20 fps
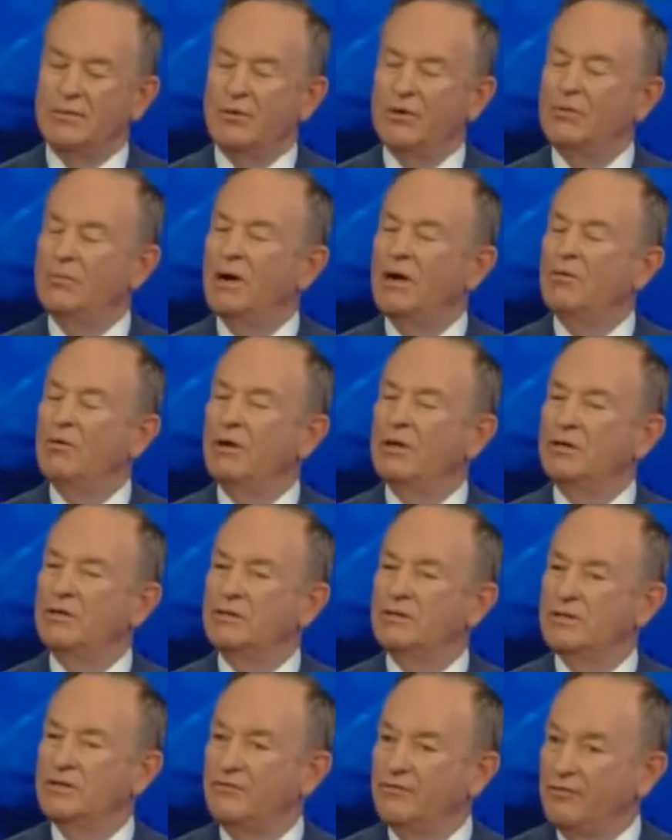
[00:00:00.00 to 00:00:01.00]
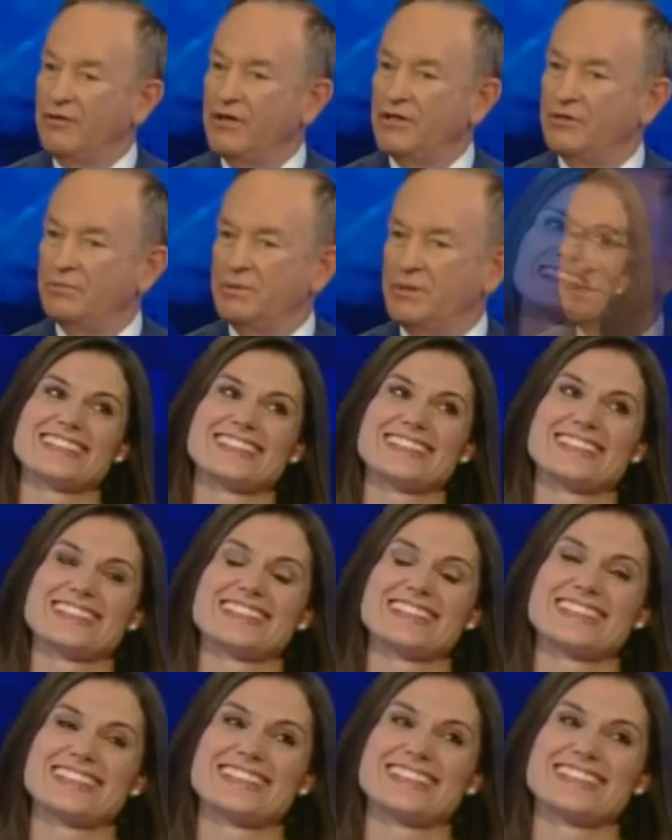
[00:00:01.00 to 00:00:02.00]
you might want to use the French
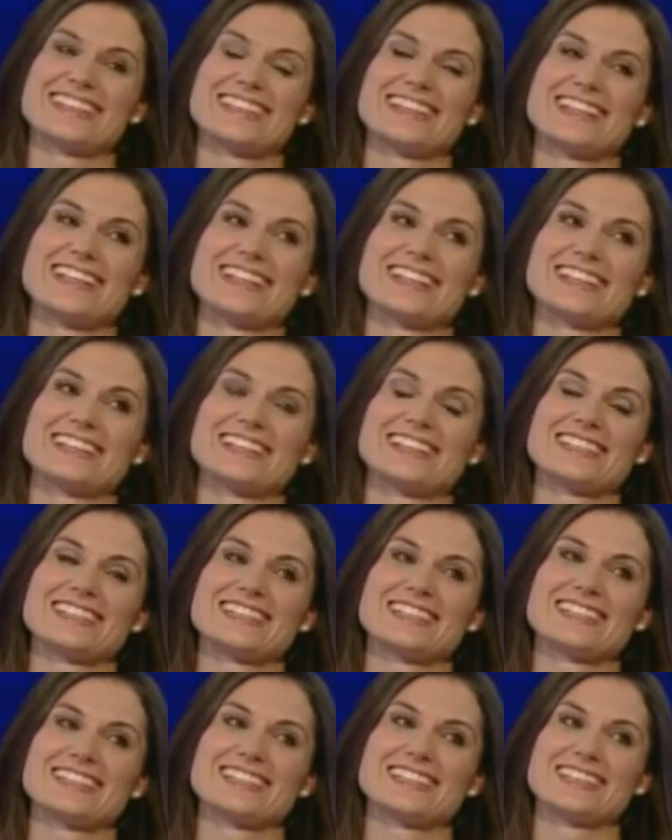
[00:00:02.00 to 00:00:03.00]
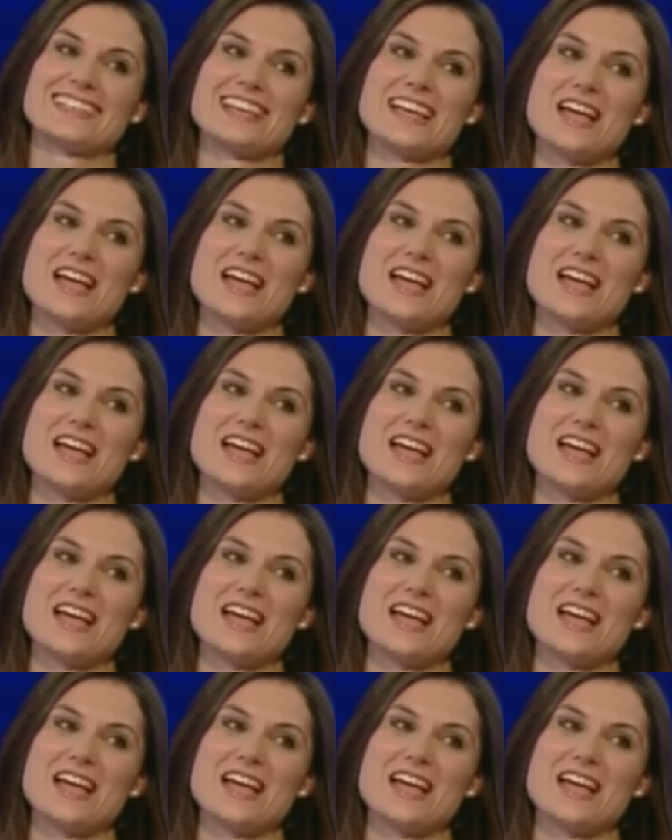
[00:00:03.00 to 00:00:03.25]
pronunciation, Krystal Ball.